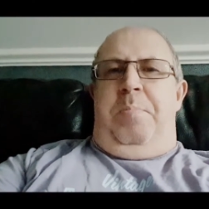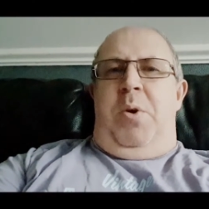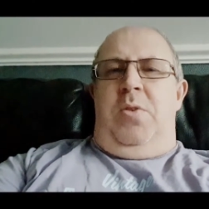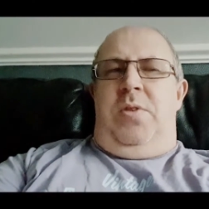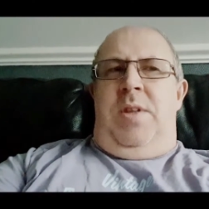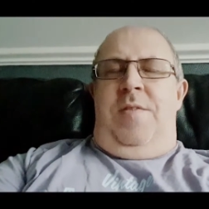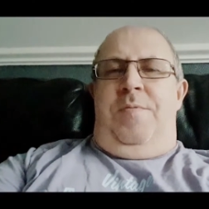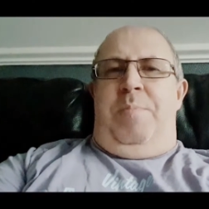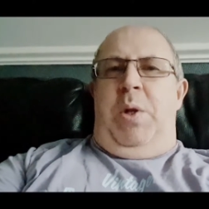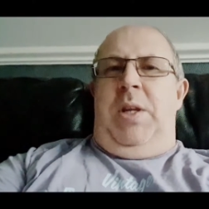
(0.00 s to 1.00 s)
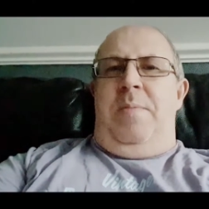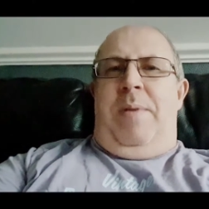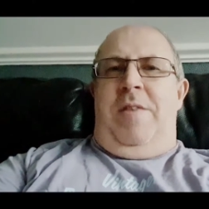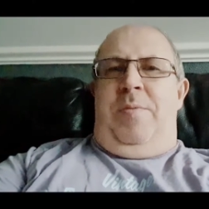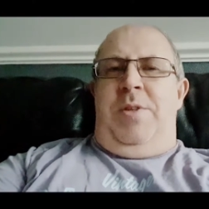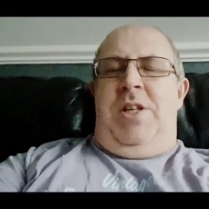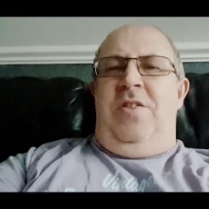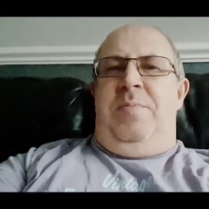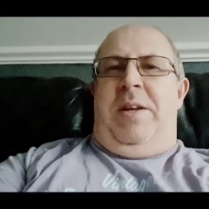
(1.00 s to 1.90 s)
but they've pulled it back from the shelves